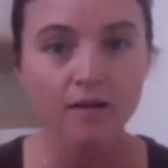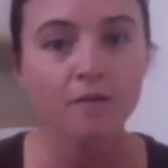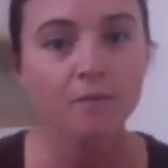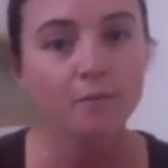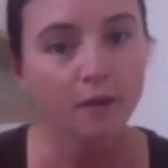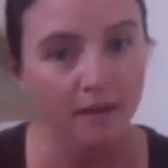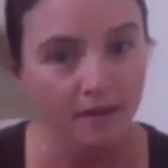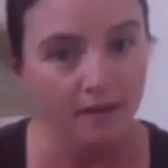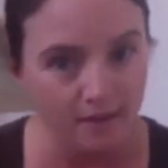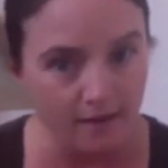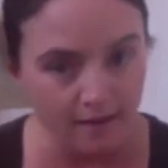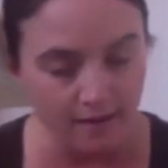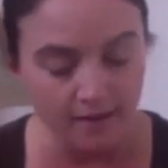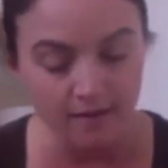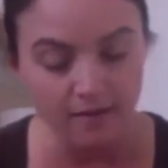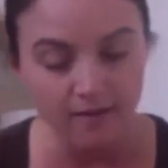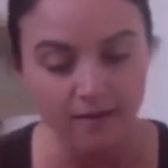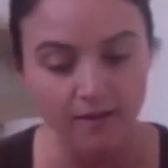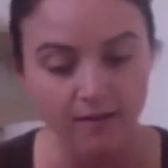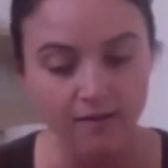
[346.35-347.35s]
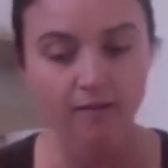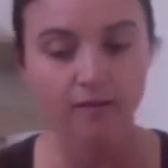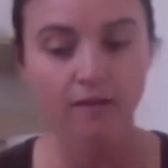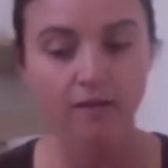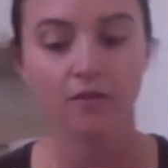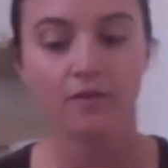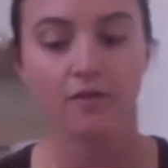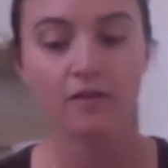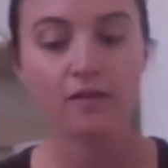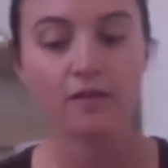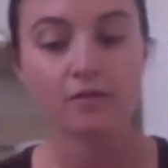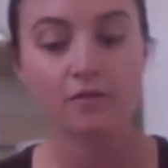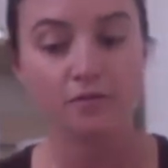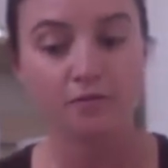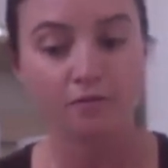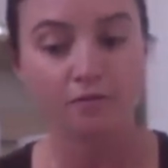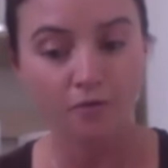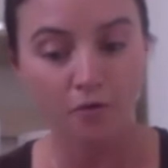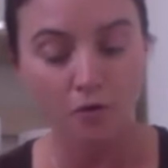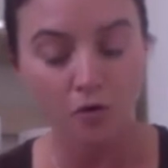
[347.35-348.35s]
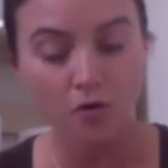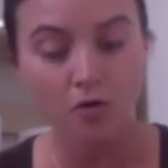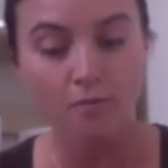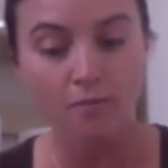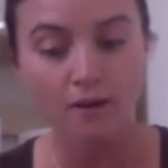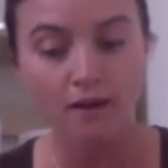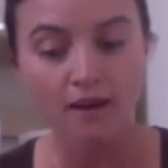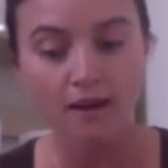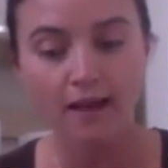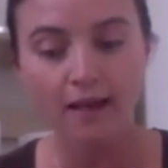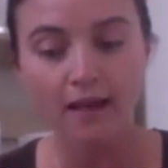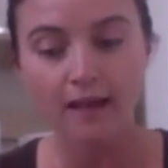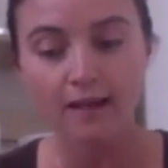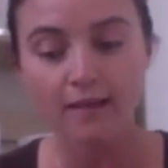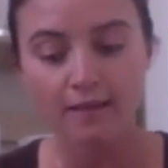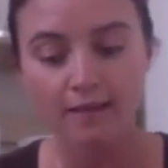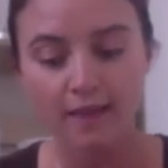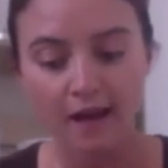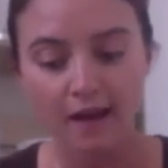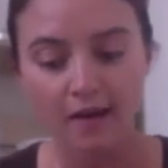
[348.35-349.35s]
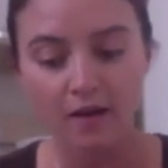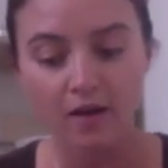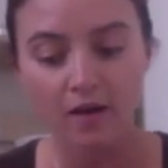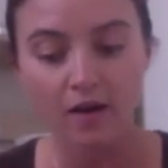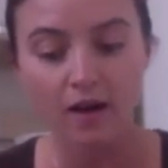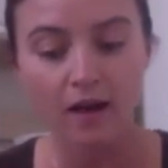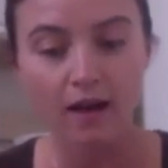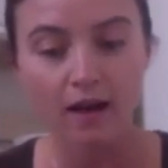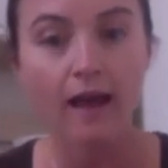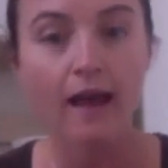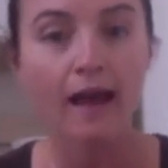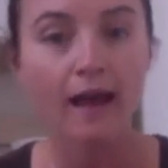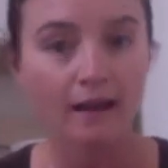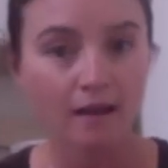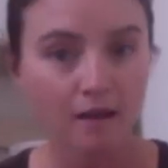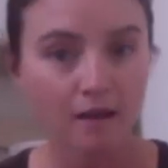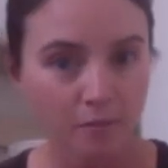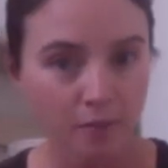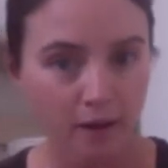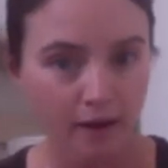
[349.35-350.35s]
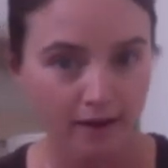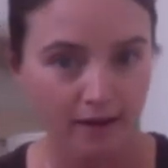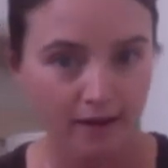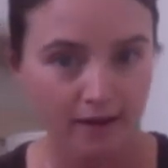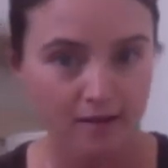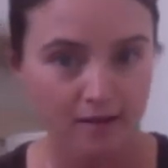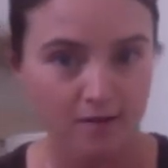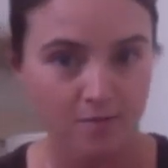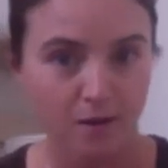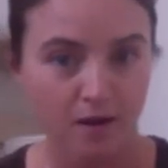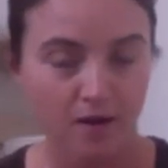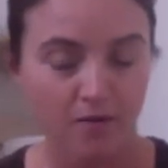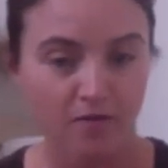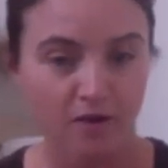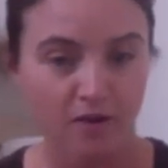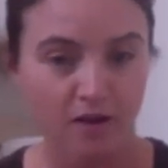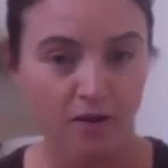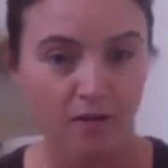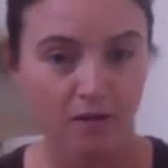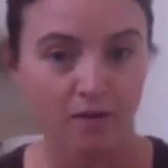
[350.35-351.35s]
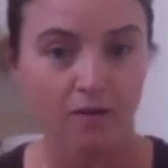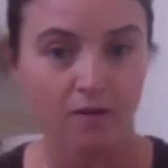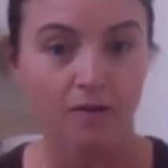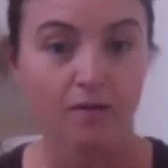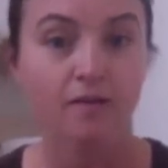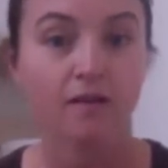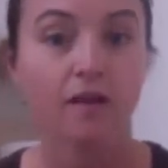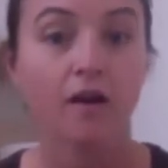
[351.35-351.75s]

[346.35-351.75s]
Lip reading: but this is in service for me, that I anchor back into my values.